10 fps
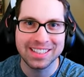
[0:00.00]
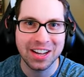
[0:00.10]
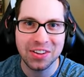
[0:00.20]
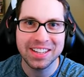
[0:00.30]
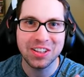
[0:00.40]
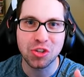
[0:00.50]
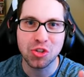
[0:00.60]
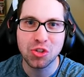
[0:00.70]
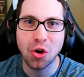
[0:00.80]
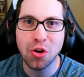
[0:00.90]
telling the
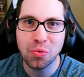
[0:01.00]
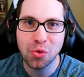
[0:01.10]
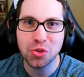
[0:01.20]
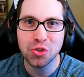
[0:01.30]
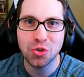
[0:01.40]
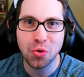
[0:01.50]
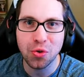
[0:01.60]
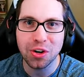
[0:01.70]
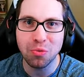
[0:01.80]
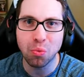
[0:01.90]
Star Wars
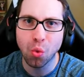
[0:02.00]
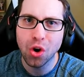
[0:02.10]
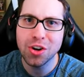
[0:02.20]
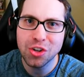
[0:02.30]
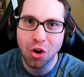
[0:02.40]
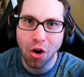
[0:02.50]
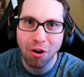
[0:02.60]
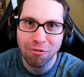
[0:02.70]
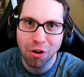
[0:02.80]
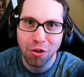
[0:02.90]
story one
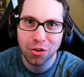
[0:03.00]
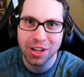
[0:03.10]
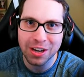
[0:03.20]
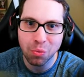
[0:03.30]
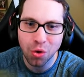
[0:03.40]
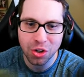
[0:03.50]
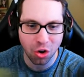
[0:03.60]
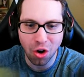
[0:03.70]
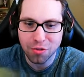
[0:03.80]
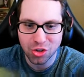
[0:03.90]
golf hole and one right
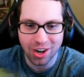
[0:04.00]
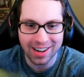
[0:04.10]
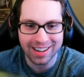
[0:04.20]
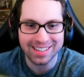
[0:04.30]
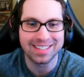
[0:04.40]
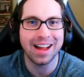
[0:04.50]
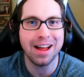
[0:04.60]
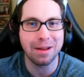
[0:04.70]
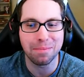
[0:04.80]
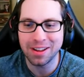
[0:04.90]
golf shot at a
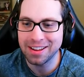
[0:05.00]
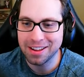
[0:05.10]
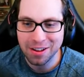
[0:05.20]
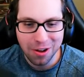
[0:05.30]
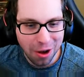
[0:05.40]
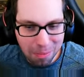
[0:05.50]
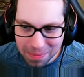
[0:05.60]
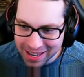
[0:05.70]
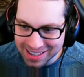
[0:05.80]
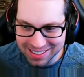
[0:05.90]
time. At
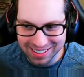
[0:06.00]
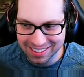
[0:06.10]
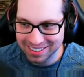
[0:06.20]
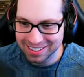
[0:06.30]
Amazing.